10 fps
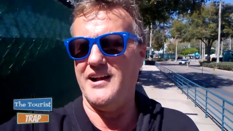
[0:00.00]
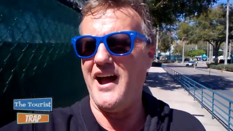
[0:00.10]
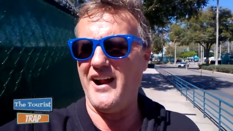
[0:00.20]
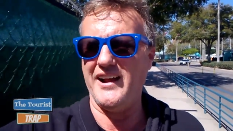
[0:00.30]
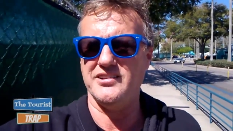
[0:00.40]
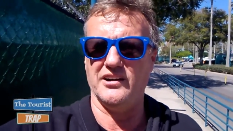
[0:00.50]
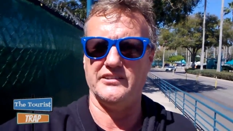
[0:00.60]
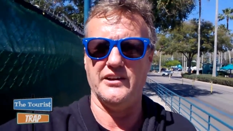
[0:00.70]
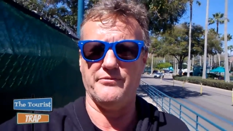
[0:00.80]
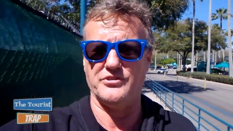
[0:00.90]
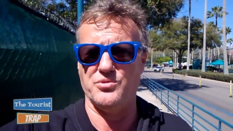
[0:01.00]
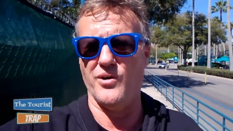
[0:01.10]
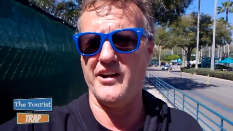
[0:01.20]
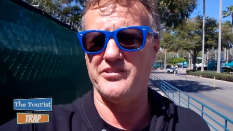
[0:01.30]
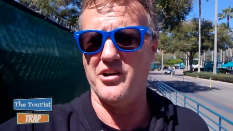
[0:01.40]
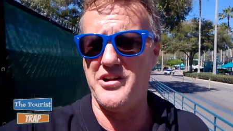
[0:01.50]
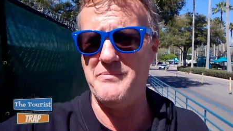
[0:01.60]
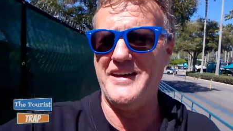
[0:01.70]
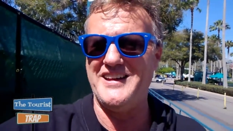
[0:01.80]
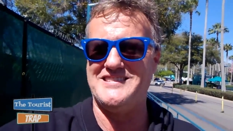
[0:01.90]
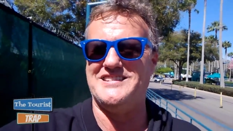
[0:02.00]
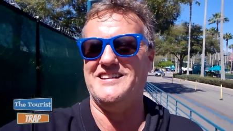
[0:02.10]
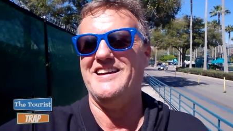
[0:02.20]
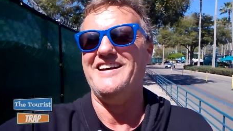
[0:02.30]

God, I talked to him for twenty, thirty minutes.